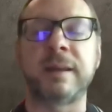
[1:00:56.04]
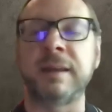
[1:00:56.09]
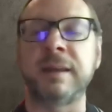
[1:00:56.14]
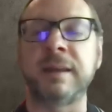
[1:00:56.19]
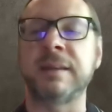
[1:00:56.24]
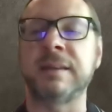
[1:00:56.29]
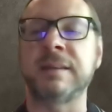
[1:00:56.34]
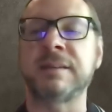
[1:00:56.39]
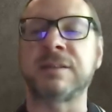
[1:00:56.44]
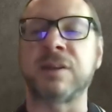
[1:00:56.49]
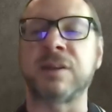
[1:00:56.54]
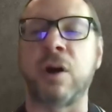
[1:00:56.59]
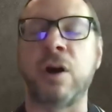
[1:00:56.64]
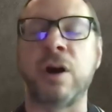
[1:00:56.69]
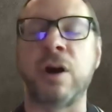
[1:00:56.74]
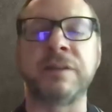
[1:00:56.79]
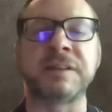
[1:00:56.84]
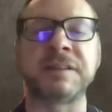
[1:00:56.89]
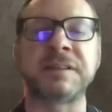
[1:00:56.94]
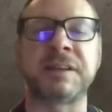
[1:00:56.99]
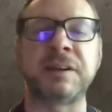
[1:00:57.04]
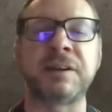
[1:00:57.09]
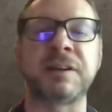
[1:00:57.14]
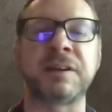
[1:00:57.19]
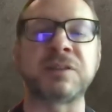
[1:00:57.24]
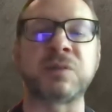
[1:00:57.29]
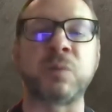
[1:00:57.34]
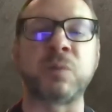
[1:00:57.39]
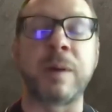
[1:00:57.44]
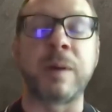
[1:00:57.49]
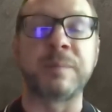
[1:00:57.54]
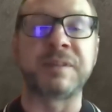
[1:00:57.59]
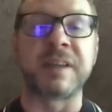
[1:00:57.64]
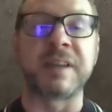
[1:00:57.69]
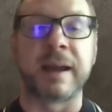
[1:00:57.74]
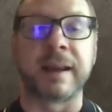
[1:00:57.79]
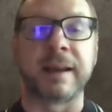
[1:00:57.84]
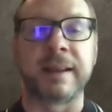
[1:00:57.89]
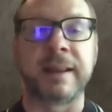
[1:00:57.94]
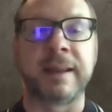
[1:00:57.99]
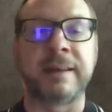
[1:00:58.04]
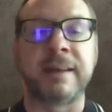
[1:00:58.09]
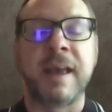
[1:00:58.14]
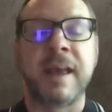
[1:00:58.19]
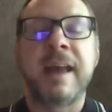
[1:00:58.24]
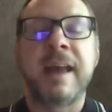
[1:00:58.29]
is on the CERIAS website. It, uh,